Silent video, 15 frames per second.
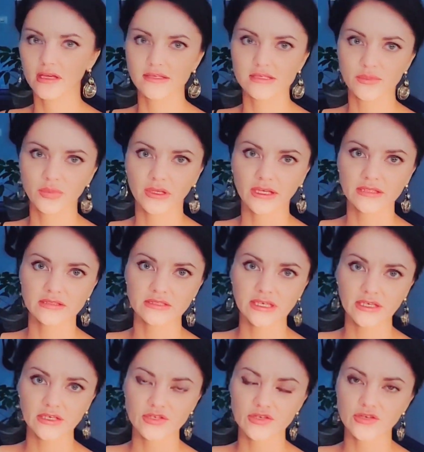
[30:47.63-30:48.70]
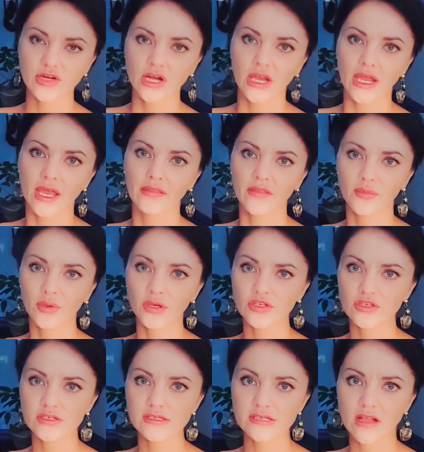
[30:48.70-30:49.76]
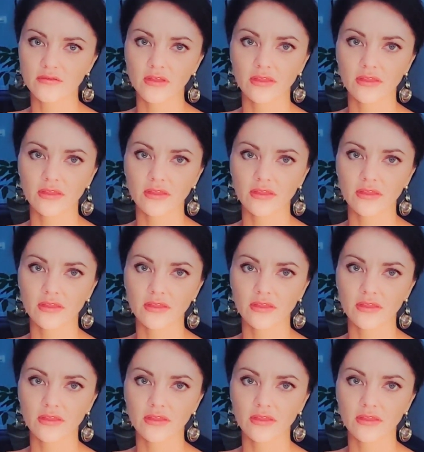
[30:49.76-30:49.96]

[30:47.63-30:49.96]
contemplating nature and the picture itself.